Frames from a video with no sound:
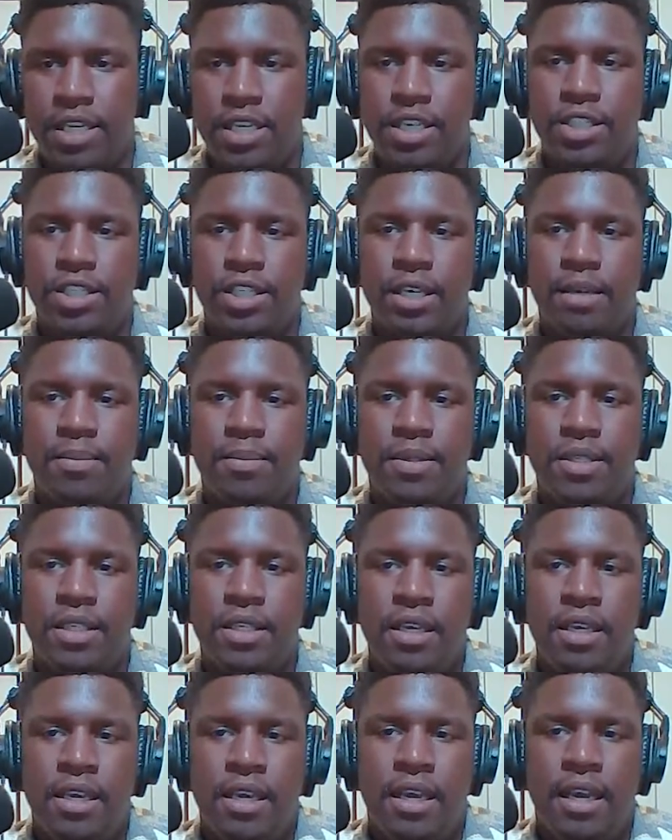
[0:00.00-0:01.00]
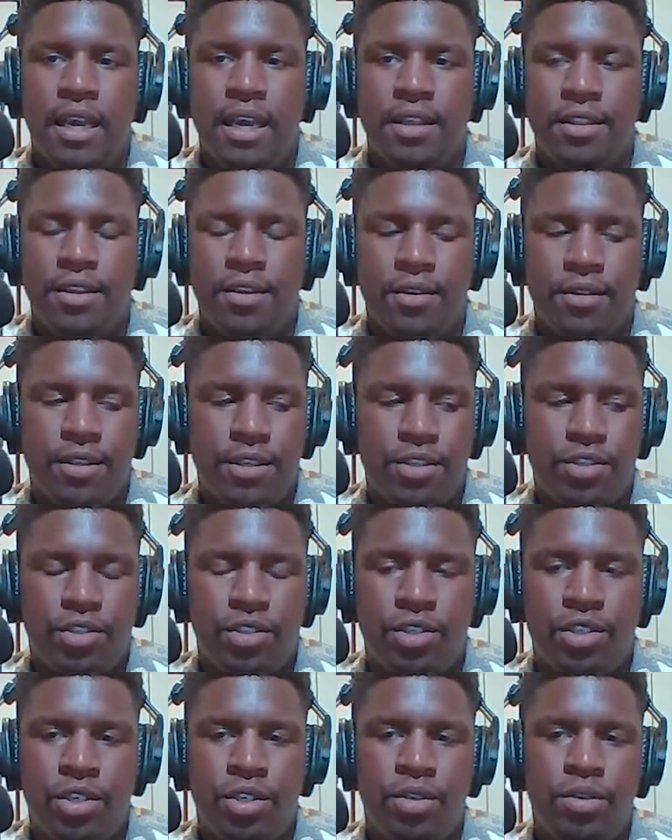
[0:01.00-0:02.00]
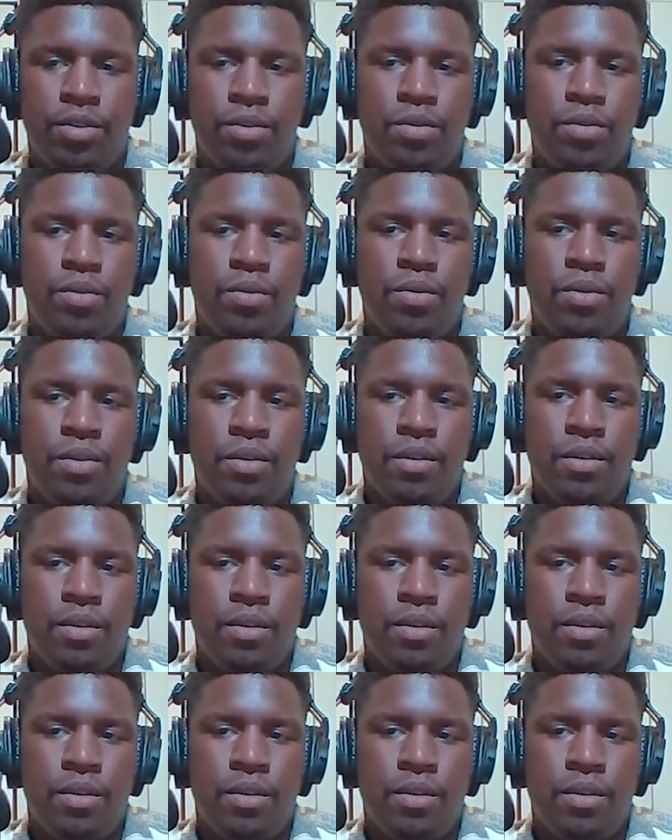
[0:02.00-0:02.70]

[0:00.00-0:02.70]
Egypt, mm. and there are these mm. two